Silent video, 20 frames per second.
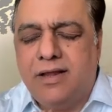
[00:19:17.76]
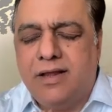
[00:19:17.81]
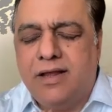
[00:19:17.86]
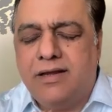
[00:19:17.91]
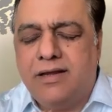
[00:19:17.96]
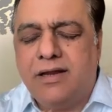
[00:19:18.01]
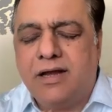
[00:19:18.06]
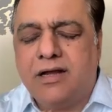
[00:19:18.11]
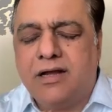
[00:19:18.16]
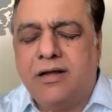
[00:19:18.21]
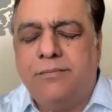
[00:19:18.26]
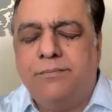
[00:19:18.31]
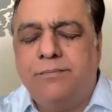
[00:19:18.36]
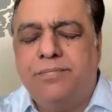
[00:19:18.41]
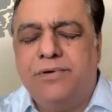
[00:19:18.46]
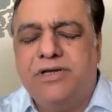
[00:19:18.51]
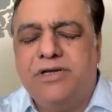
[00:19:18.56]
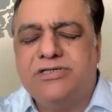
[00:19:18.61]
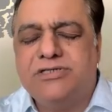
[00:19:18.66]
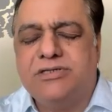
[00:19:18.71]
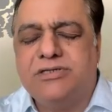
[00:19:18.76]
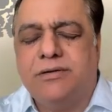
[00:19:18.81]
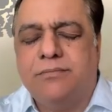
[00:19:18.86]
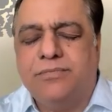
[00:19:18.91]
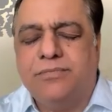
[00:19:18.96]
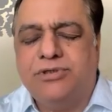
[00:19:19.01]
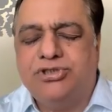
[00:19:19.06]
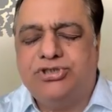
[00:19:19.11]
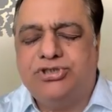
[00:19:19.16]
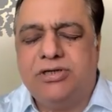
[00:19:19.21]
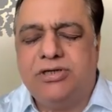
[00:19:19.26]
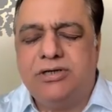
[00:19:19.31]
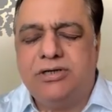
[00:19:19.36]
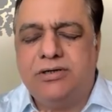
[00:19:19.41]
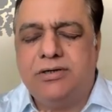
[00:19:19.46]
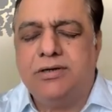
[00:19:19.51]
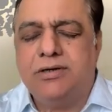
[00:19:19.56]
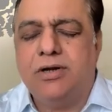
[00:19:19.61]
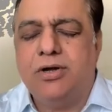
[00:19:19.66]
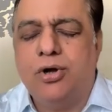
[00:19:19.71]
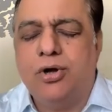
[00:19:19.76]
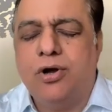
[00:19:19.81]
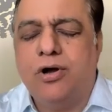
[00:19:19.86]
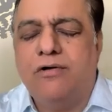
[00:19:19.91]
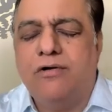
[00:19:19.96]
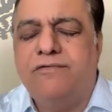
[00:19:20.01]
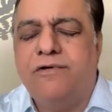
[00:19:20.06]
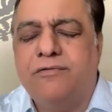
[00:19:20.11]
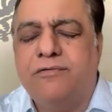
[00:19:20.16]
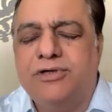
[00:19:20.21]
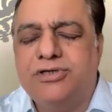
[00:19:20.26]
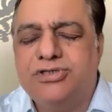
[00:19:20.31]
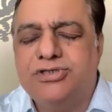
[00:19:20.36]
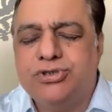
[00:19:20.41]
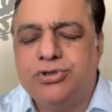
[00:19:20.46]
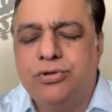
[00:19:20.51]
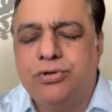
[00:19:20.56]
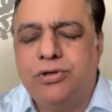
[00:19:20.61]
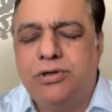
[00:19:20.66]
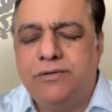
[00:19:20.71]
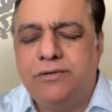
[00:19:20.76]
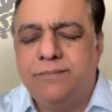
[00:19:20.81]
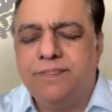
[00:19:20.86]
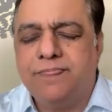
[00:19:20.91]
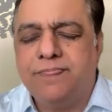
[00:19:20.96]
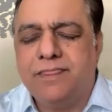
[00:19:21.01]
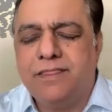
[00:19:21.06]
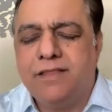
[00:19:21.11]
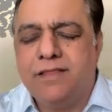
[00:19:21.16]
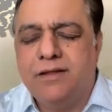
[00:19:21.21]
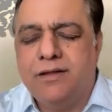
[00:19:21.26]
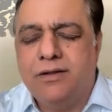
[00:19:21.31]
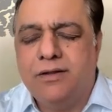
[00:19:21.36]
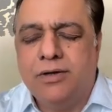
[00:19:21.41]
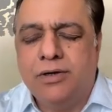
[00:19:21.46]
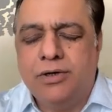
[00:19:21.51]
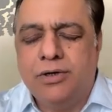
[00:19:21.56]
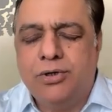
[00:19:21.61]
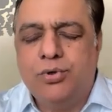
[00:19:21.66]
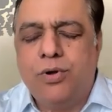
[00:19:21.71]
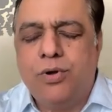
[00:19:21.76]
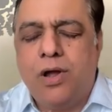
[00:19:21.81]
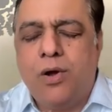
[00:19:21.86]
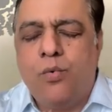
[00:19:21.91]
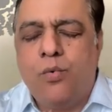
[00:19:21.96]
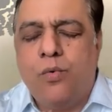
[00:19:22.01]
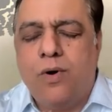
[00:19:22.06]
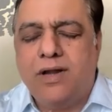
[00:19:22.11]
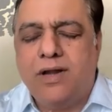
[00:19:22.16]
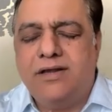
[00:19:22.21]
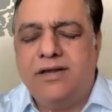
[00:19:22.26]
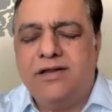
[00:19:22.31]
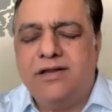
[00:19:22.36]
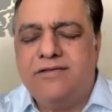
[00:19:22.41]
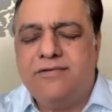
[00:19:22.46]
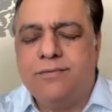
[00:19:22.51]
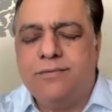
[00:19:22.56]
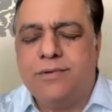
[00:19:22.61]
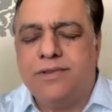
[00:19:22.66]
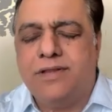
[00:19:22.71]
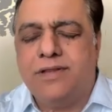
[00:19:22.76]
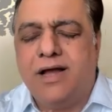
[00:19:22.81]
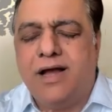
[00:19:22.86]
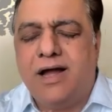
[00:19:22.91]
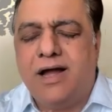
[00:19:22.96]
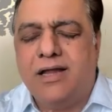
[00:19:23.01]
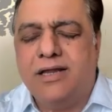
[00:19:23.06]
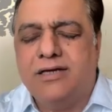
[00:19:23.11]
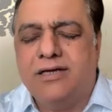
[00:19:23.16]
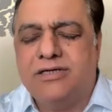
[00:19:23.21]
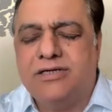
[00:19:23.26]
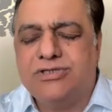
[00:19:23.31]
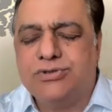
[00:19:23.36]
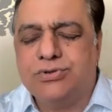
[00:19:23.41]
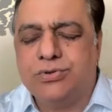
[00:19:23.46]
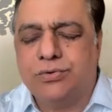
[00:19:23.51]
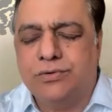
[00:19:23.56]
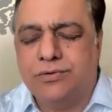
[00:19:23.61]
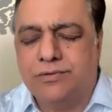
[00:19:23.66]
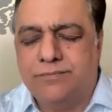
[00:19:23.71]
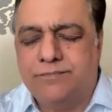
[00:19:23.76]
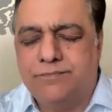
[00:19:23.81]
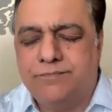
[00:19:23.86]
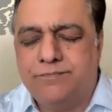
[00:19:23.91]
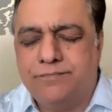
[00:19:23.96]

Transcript: and accomplish the mission of our soul to have oneness with the higher soul,